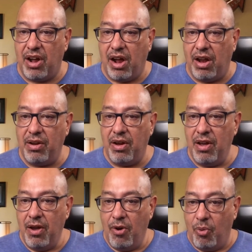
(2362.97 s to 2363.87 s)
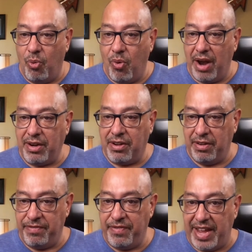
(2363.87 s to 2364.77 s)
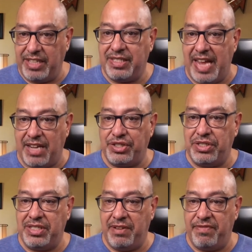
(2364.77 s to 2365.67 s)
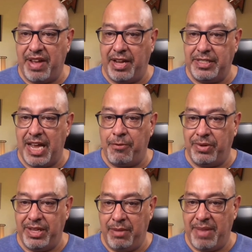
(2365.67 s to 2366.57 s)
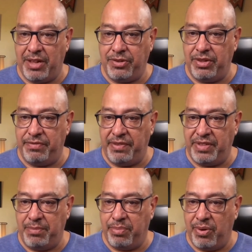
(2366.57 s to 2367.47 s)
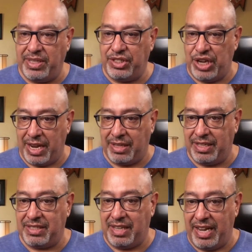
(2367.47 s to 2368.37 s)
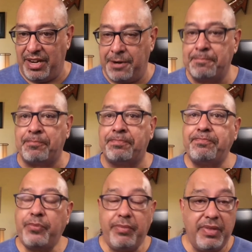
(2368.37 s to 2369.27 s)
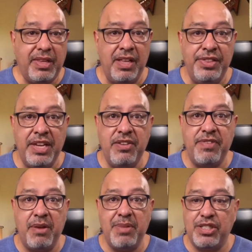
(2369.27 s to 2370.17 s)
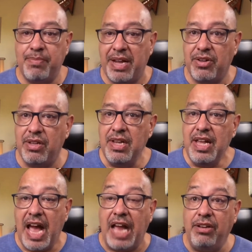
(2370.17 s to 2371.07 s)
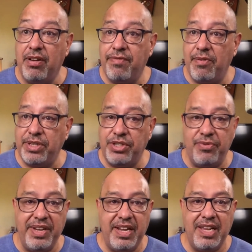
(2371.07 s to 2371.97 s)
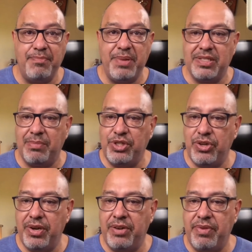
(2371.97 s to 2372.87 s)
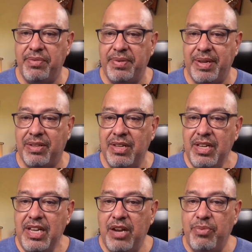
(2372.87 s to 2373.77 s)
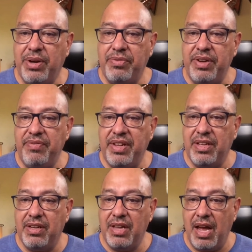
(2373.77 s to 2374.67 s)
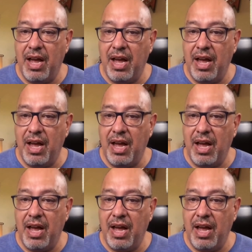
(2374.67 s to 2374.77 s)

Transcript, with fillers: all, one could face sanctions and fines. I will email you the 15-point checklist later. Thank you very much, Michael. I look forward to reading it because I'm sure it will reveal